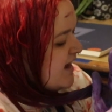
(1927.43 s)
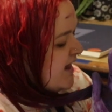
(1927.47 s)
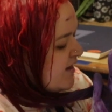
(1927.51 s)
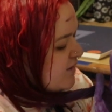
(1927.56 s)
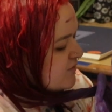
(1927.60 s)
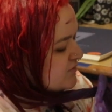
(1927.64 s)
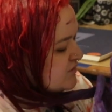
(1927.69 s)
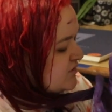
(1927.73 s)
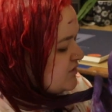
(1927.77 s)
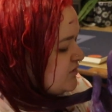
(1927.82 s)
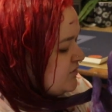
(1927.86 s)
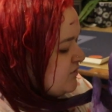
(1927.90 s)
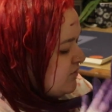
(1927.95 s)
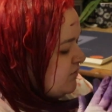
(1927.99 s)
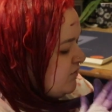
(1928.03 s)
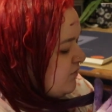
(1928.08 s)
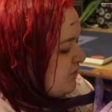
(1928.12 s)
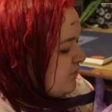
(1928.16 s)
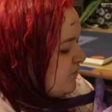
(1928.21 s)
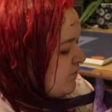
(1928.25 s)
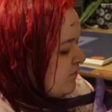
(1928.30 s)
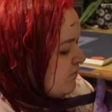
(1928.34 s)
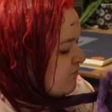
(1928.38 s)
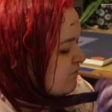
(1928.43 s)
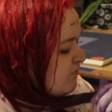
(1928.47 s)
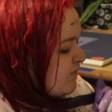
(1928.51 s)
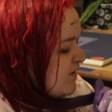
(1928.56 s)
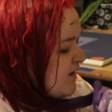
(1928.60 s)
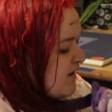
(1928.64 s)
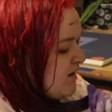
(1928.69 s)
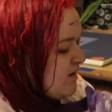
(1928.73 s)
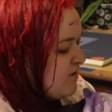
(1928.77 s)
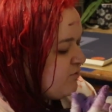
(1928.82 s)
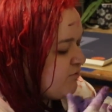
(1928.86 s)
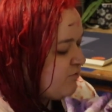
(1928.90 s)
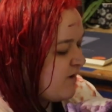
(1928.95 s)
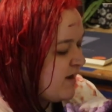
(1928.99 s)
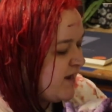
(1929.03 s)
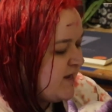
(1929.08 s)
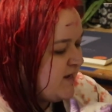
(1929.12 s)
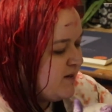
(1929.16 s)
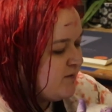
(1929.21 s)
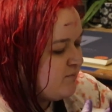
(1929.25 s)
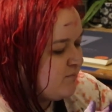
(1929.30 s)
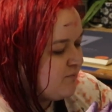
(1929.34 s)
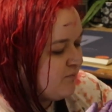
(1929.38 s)
how to read and
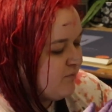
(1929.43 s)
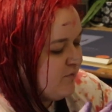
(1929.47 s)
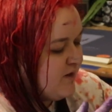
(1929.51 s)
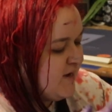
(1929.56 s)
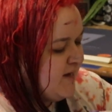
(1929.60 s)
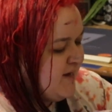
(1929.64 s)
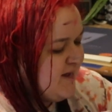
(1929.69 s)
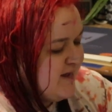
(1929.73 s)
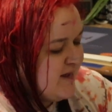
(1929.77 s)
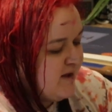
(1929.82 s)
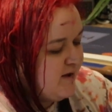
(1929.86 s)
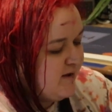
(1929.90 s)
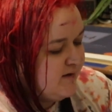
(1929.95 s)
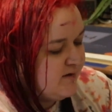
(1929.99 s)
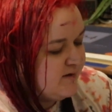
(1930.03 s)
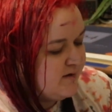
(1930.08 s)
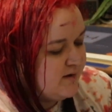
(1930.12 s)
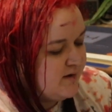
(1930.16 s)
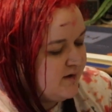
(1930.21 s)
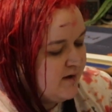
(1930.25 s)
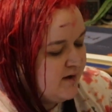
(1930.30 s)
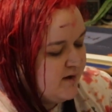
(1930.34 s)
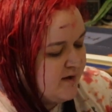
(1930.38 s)
write pretty young.